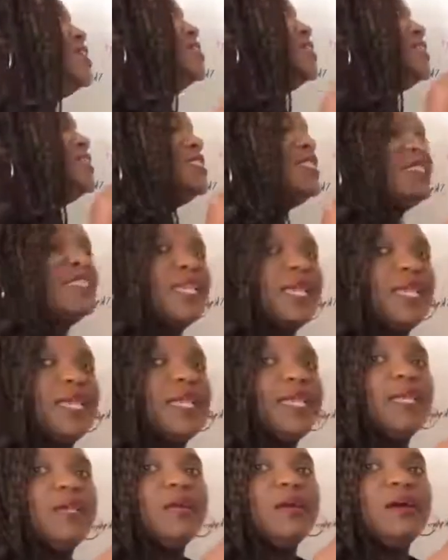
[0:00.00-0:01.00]

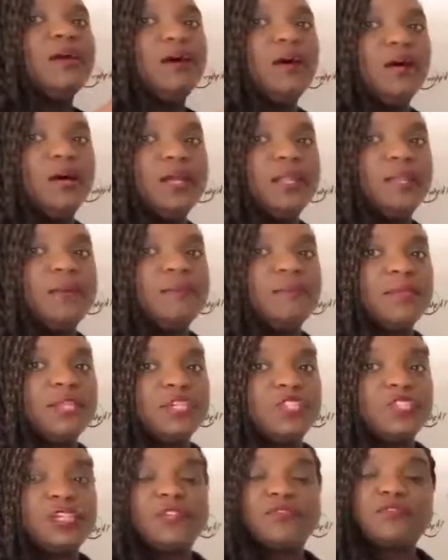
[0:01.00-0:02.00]
Stay on
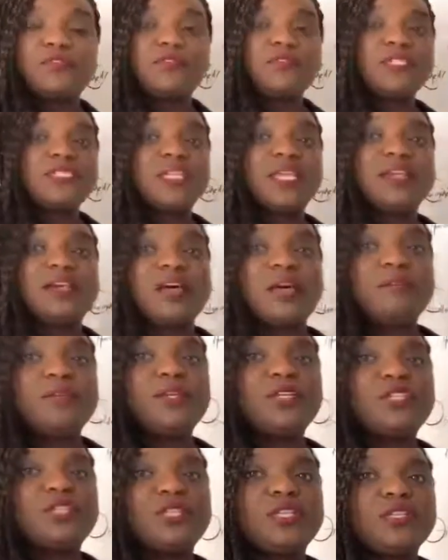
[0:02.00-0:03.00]
mission. If you're staying on
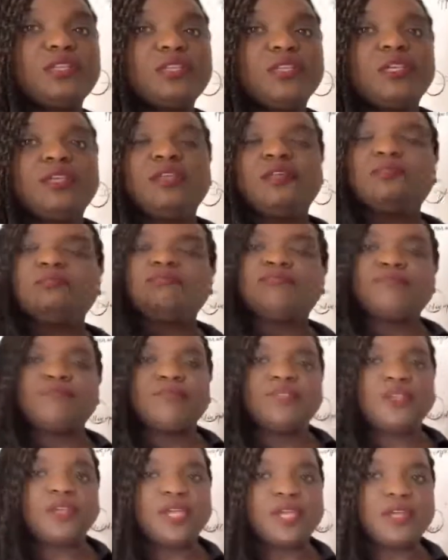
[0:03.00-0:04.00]
mission,
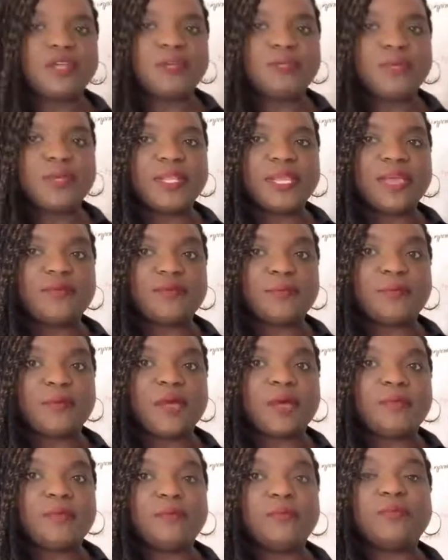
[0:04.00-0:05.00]
you're not gonna really have a
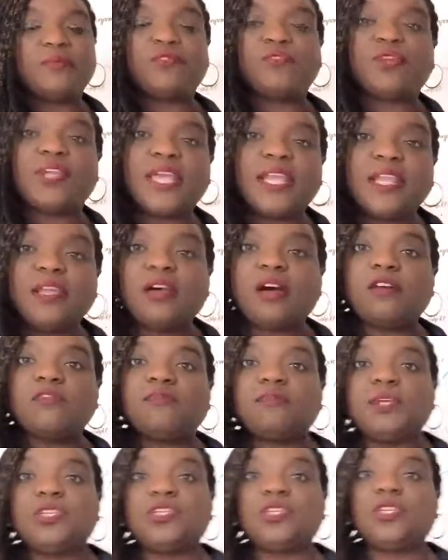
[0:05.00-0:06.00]
problem. If you're getting off
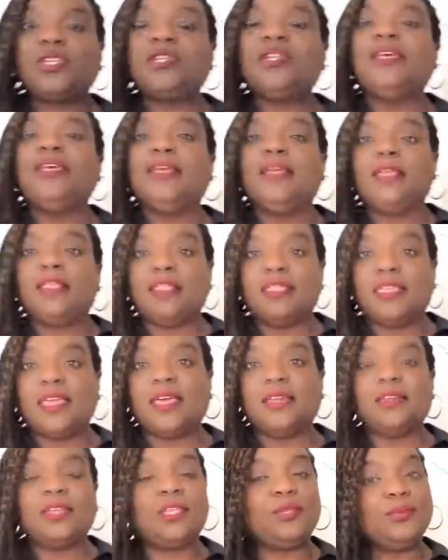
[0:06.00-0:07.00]
mission,
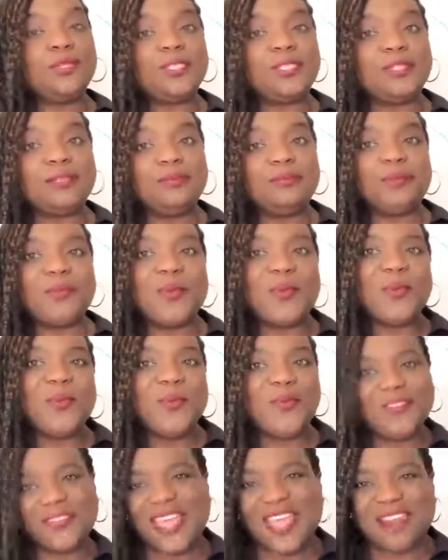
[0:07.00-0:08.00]
then Houston,
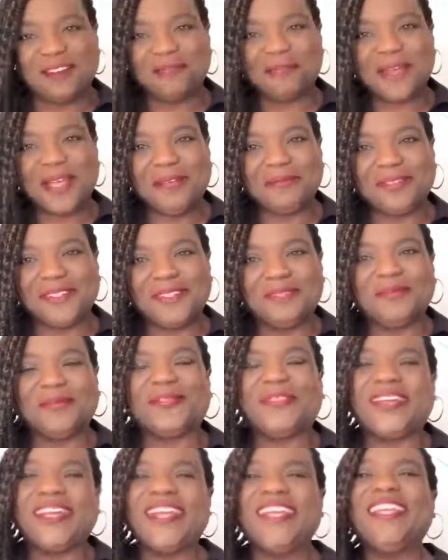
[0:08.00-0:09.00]
we've got a problem,
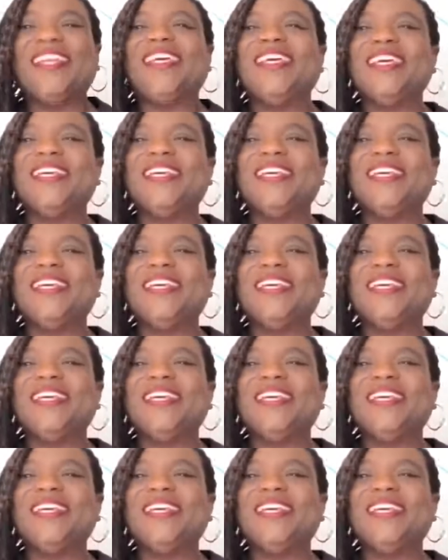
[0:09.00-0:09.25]
right?